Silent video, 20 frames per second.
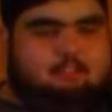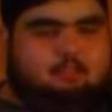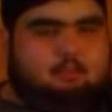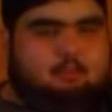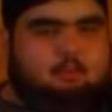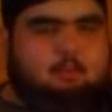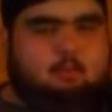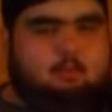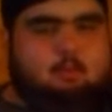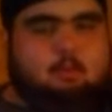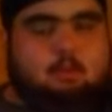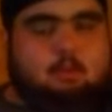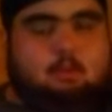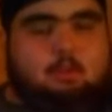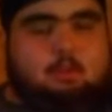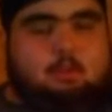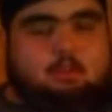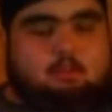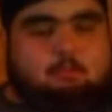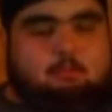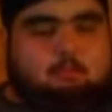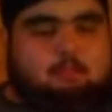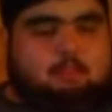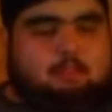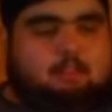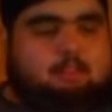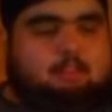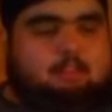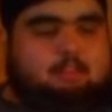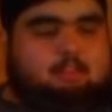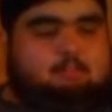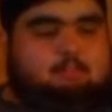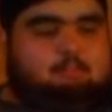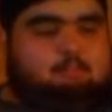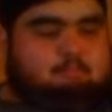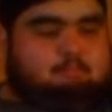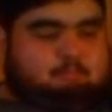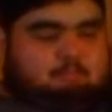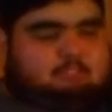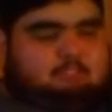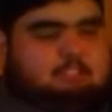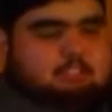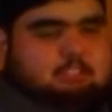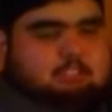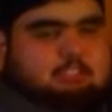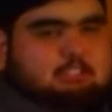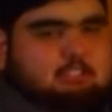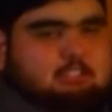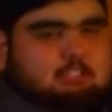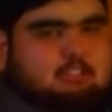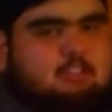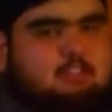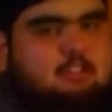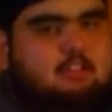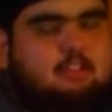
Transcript: to be like eh,